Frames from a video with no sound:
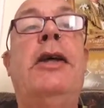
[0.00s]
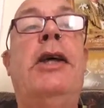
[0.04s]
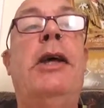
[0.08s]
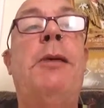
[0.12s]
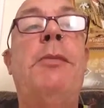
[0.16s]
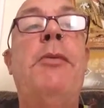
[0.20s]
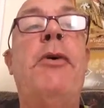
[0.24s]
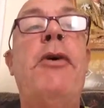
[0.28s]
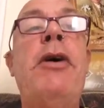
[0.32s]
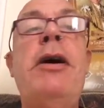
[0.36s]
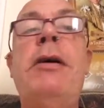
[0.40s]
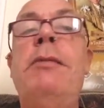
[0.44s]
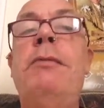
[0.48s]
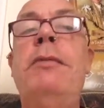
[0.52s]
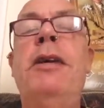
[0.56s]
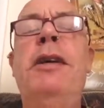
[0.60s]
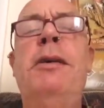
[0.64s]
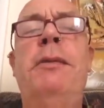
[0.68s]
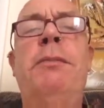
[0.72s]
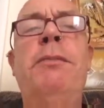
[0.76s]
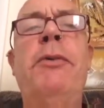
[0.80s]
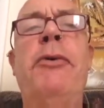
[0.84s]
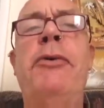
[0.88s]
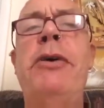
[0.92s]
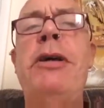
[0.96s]
You might
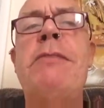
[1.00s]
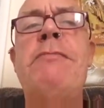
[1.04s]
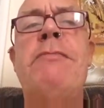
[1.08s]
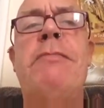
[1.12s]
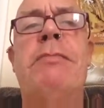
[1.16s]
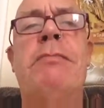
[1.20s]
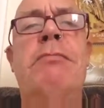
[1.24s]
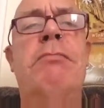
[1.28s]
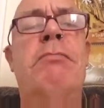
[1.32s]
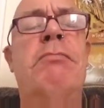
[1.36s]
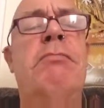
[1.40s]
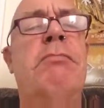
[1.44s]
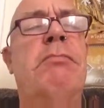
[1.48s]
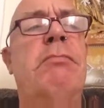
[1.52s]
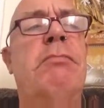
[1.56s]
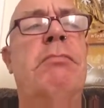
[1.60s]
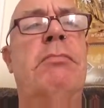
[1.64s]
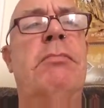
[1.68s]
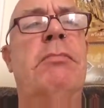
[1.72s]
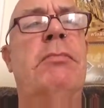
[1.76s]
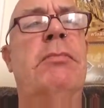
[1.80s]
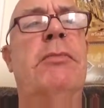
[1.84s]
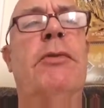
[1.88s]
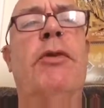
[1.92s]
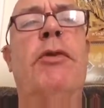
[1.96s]
not
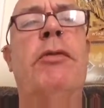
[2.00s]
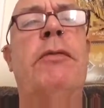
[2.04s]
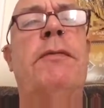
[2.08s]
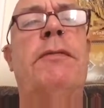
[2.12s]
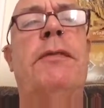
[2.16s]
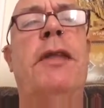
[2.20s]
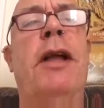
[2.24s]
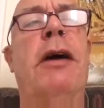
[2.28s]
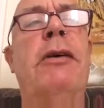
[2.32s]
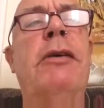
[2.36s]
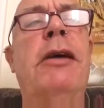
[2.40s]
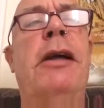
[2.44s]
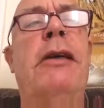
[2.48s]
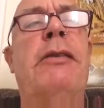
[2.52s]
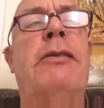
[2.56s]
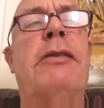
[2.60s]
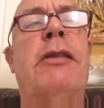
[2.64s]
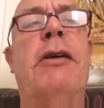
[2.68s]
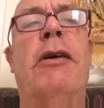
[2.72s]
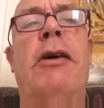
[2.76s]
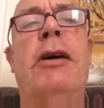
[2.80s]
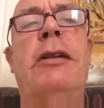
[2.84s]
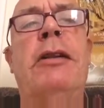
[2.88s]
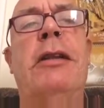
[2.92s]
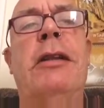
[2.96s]
have
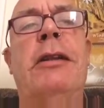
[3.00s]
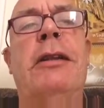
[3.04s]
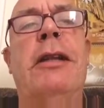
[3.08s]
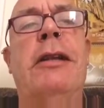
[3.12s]
noticed that